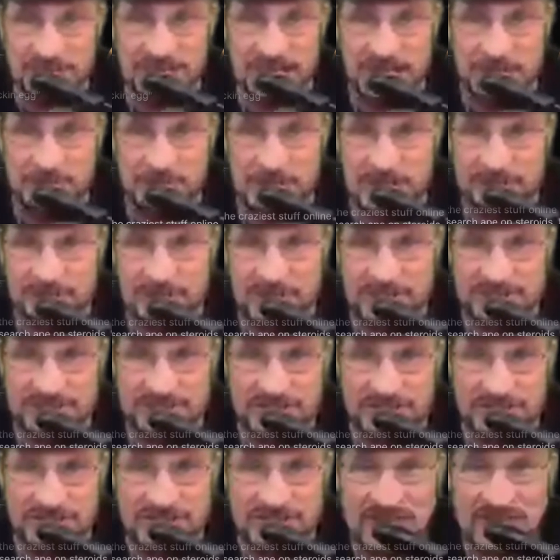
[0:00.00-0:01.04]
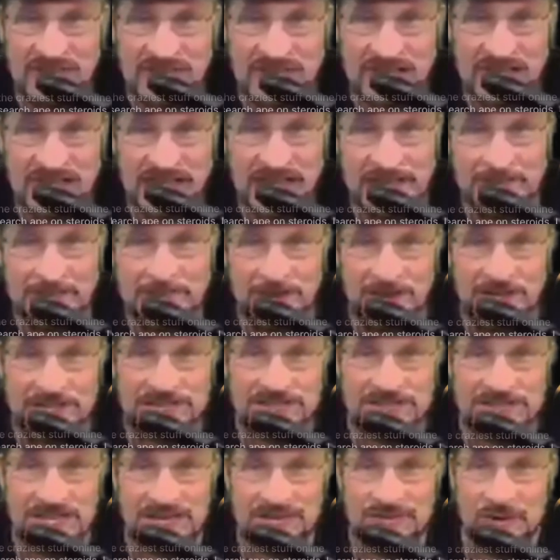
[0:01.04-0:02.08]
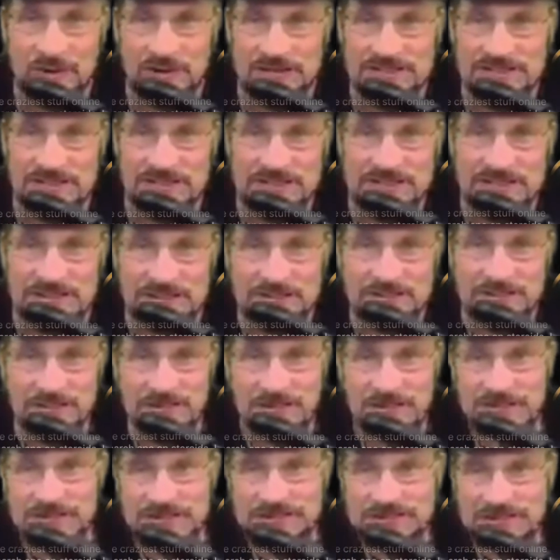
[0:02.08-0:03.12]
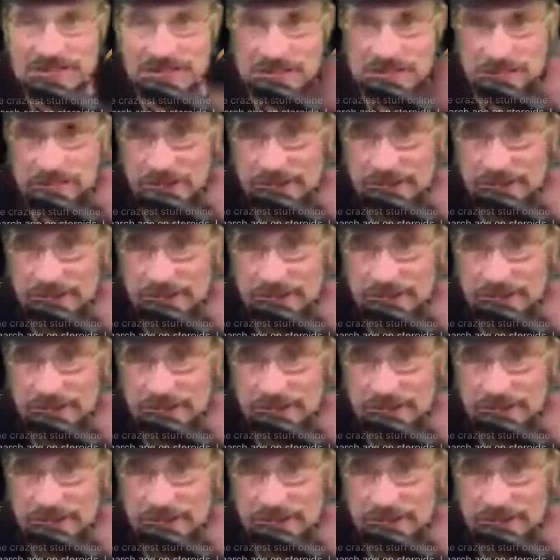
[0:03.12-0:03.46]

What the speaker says: Whenever I search ape on steroids, I can't find a single pic.